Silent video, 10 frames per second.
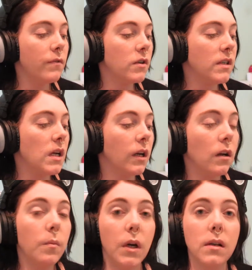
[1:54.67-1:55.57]
for a
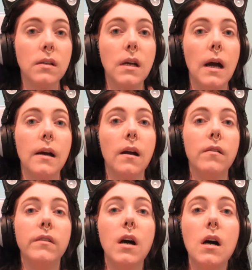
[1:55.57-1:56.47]
second because I
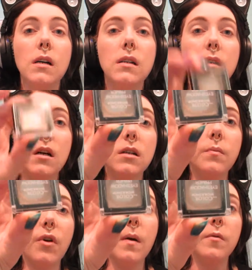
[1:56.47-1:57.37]
have not
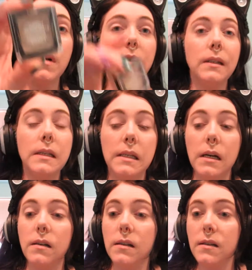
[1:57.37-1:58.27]
primed my lids
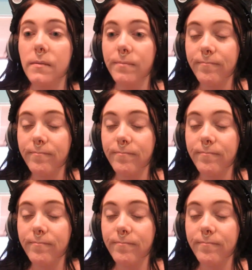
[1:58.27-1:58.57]
yet.